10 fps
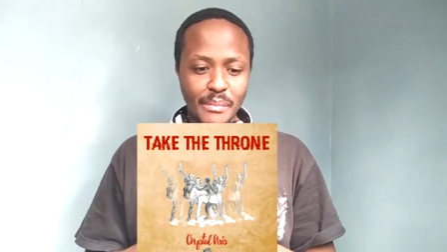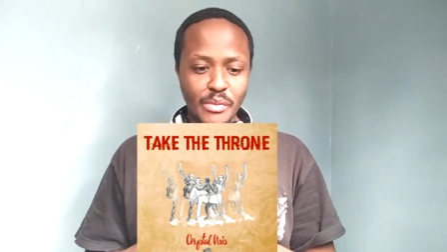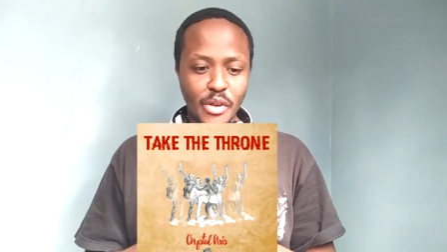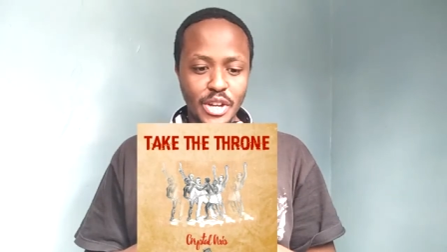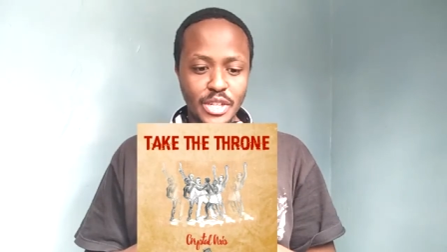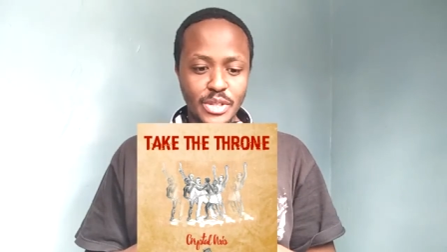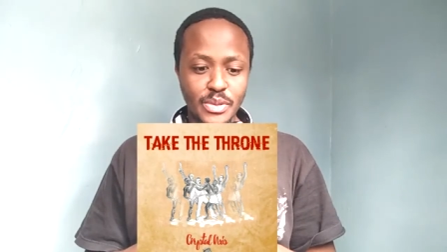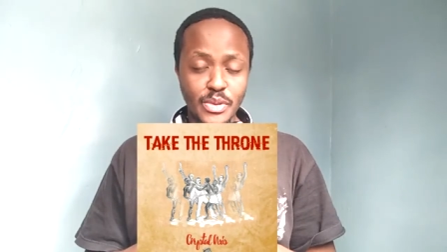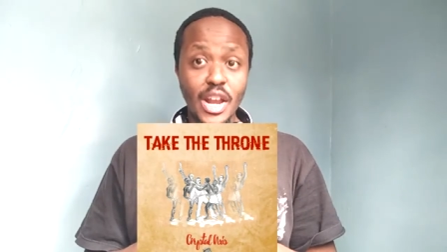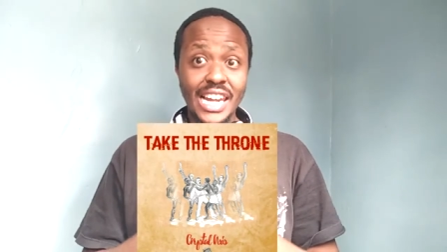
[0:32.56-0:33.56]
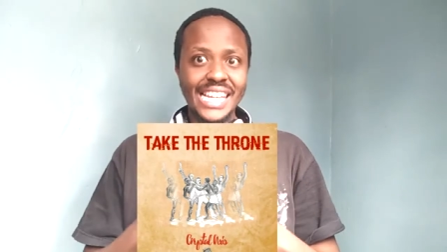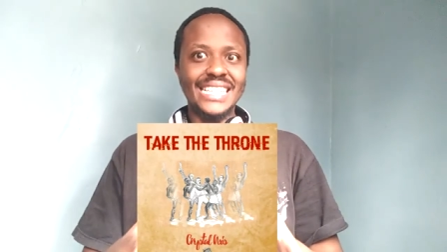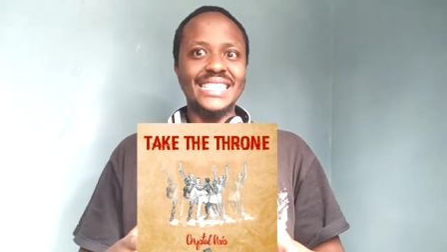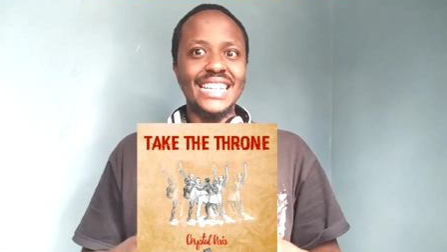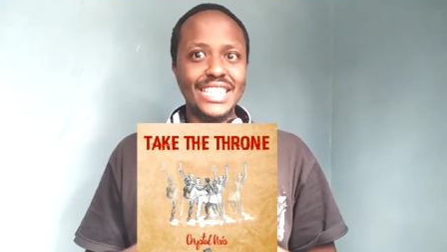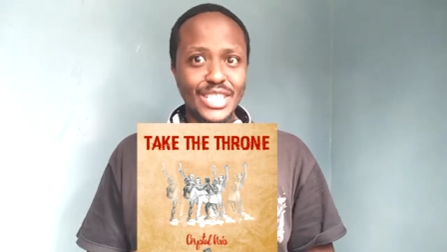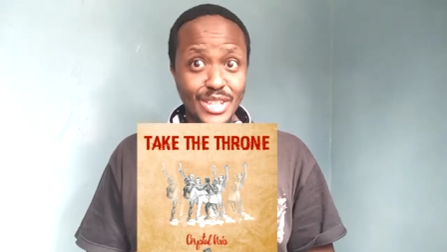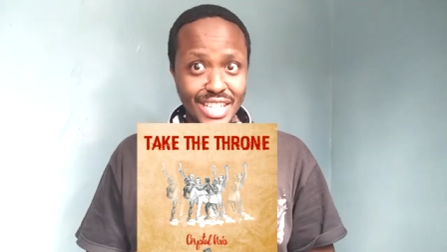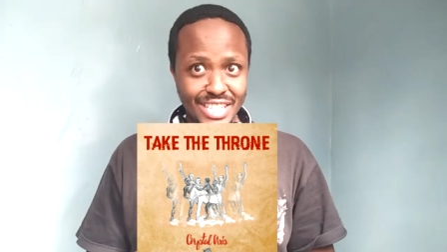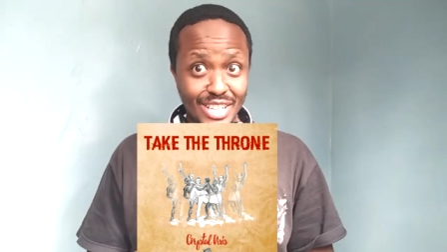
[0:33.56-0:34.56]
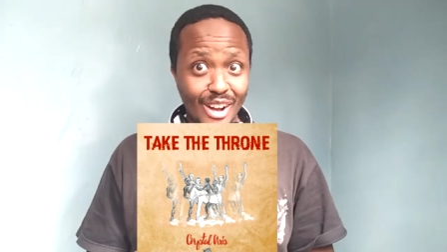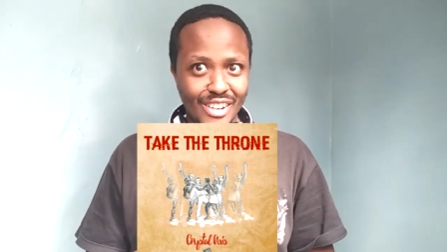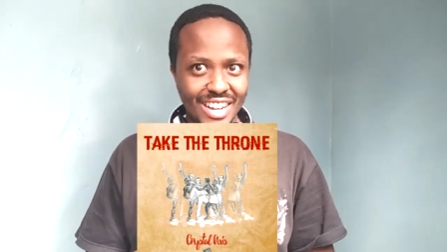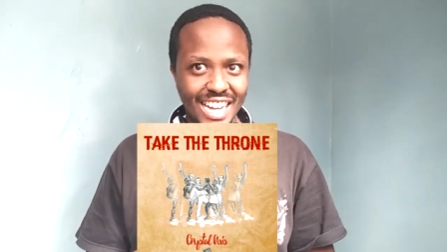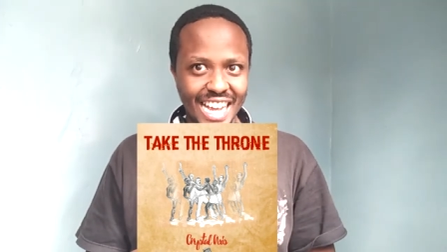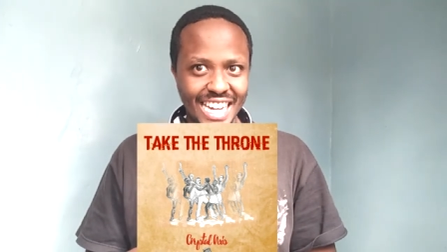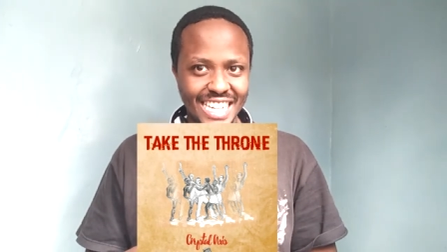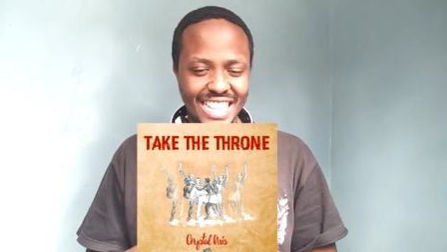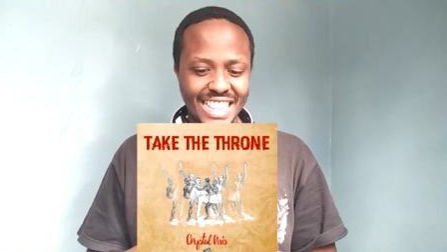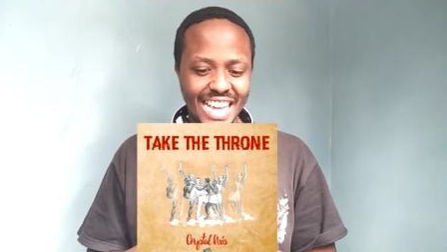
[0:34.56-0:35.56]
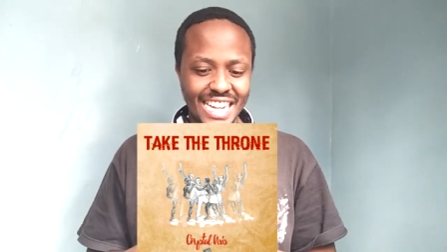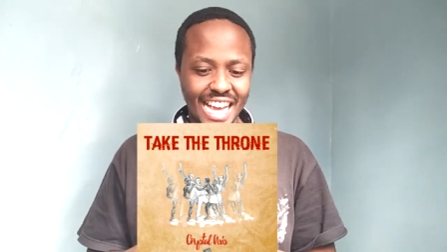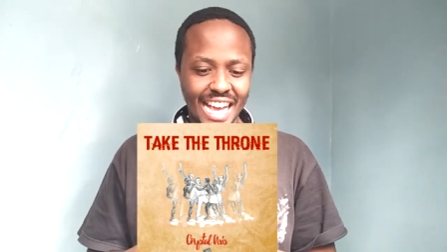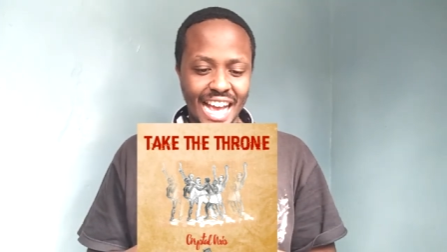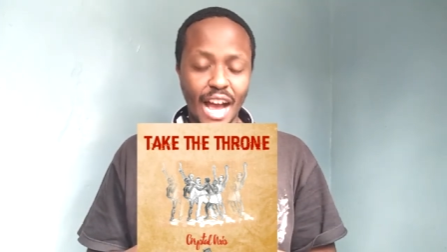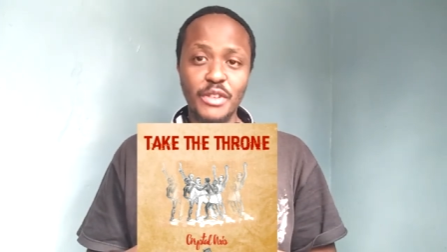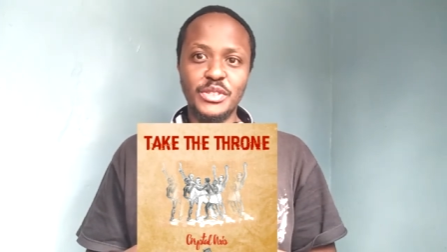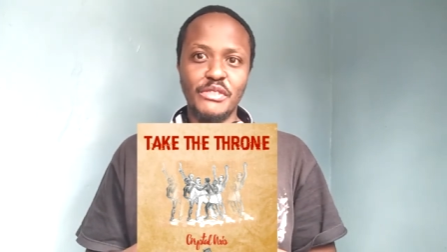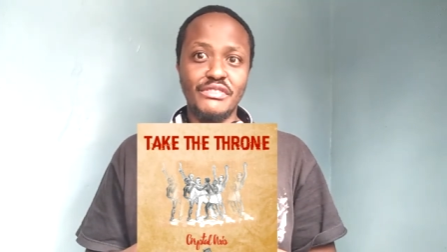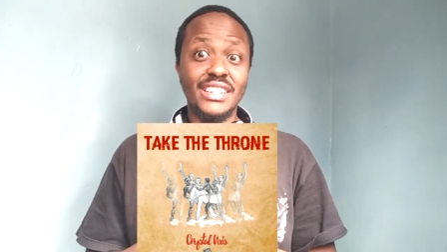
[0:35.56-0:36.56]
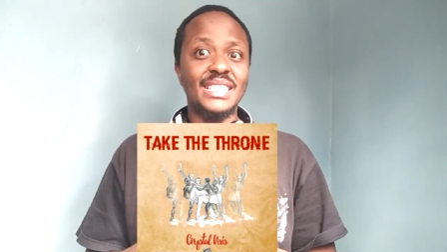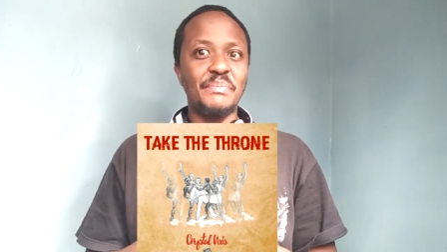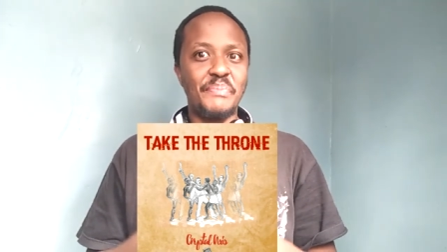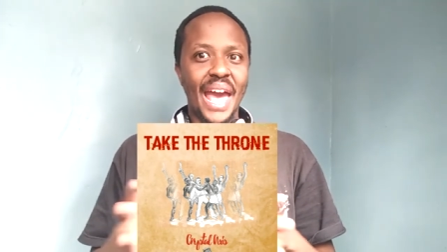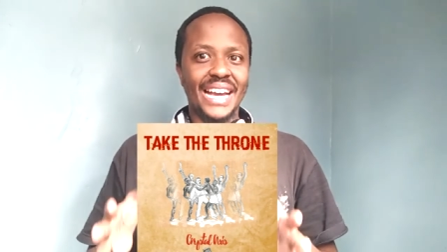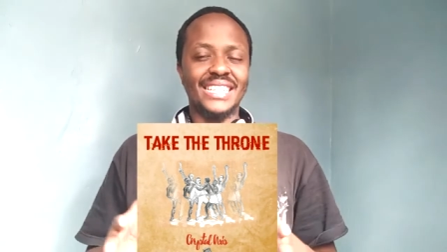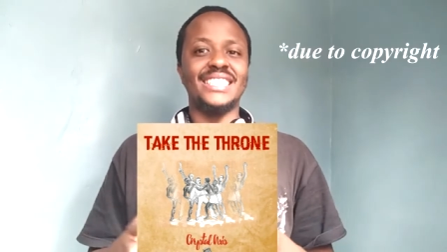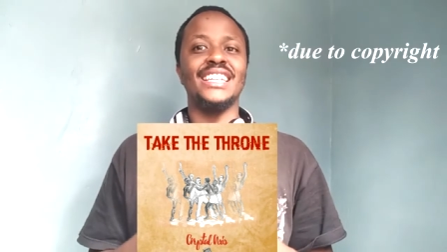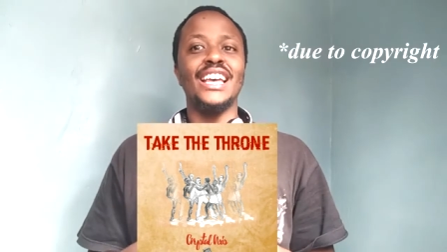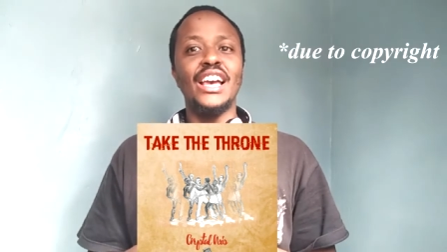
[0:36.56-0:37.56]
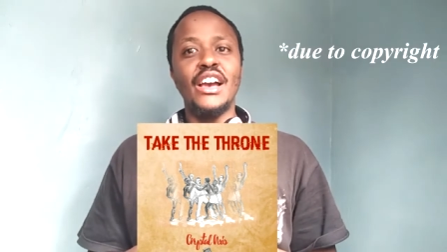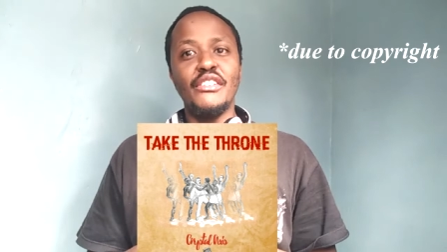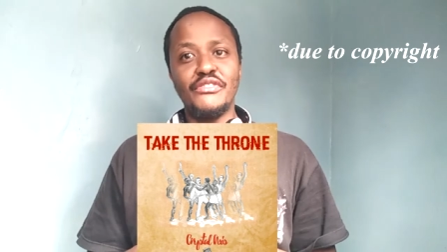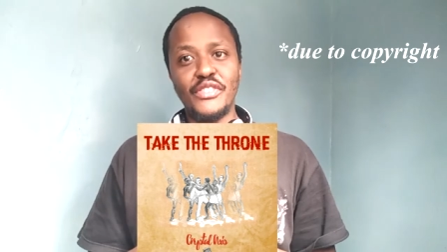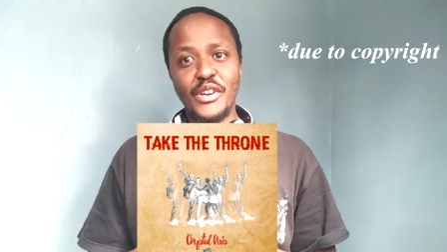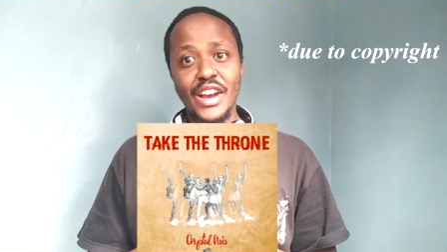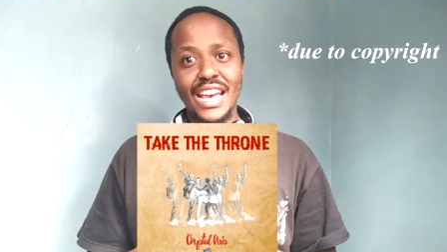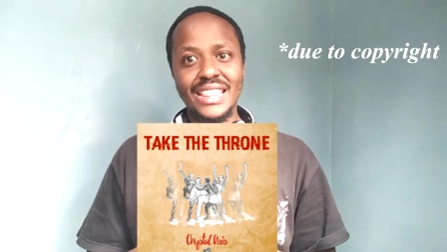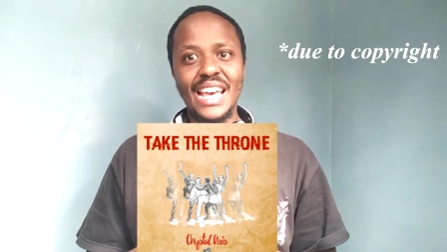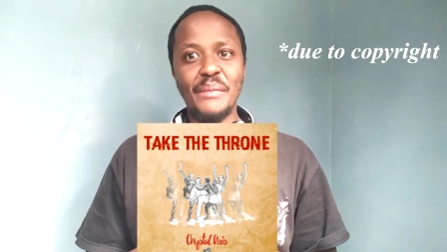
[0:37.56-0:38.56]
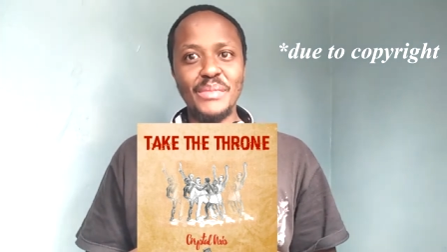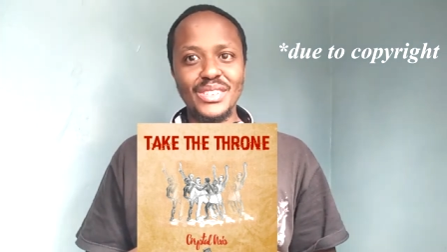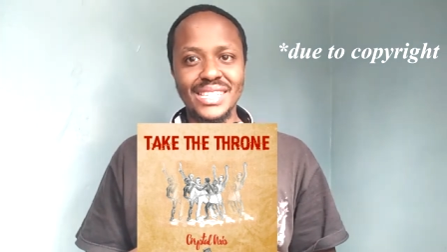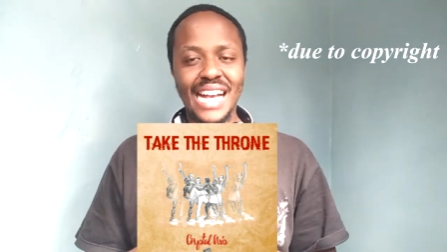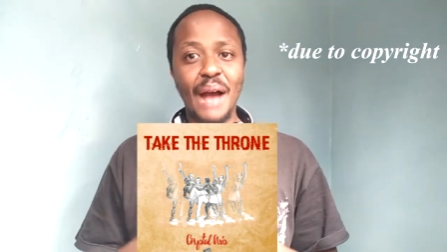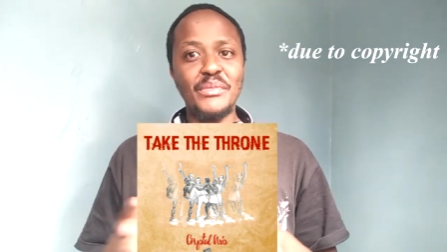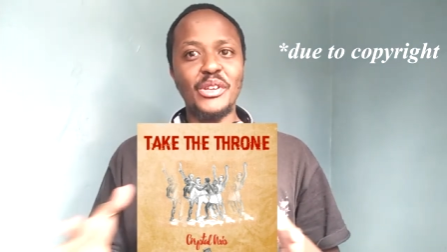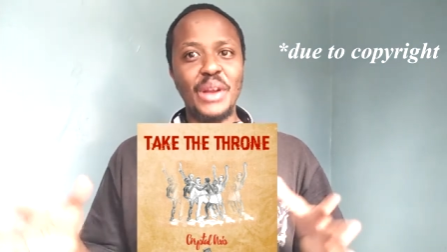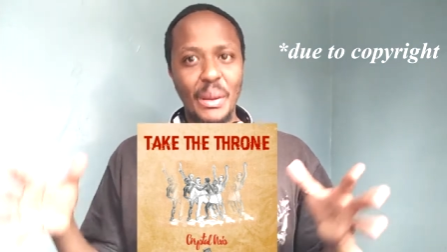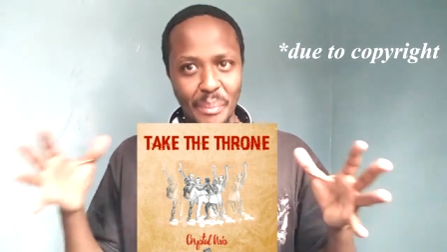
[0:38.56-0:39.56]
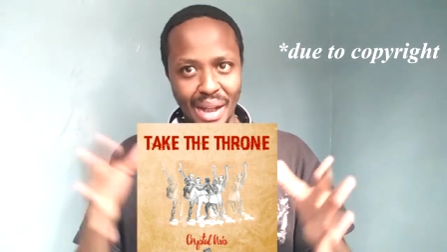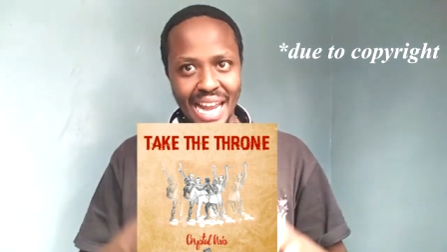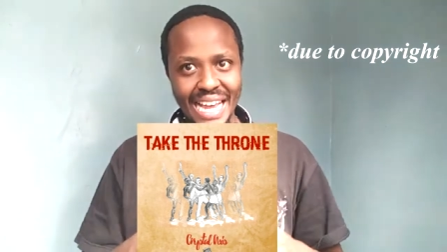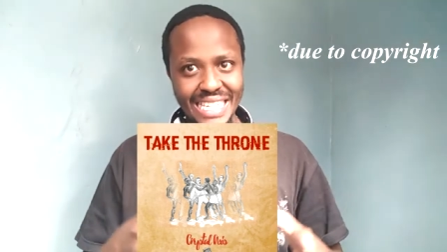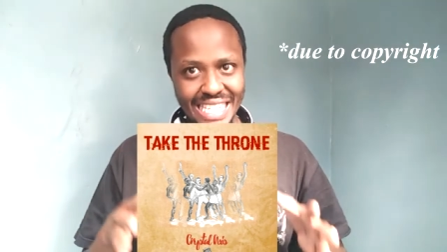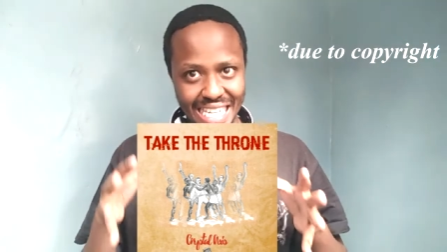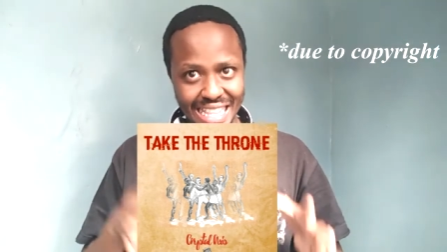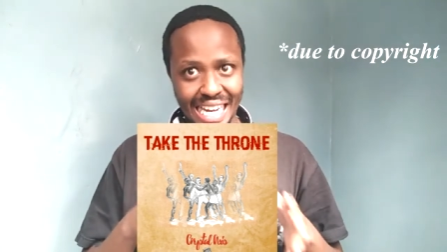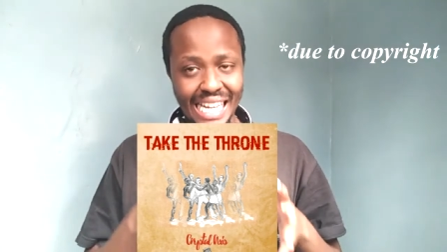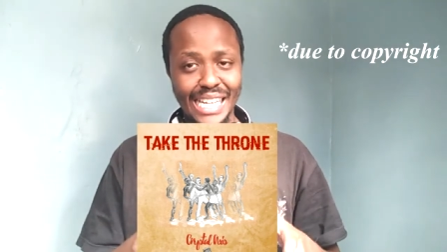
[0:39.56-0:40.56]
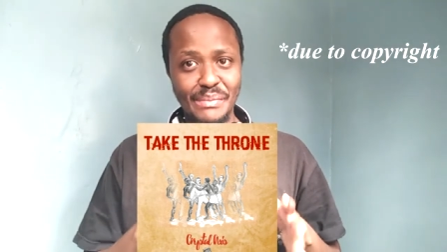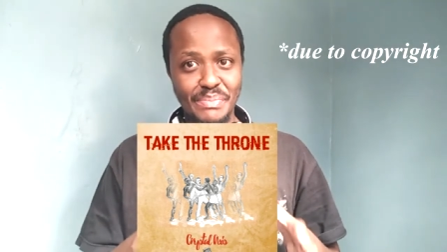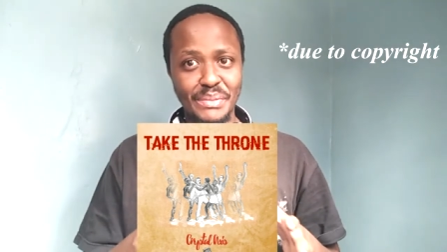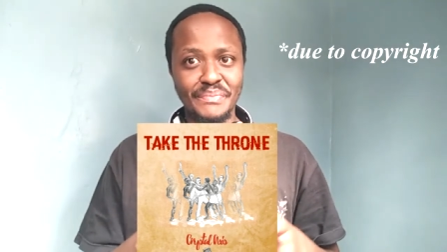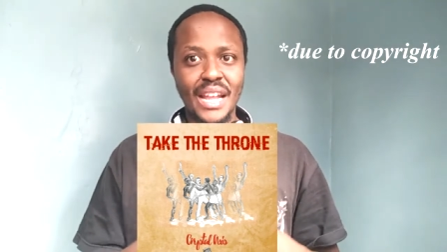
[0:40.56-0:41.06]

I'm going to listen to the song and then uh, out of respect for uh, their music, I'm not going to play it in the clip.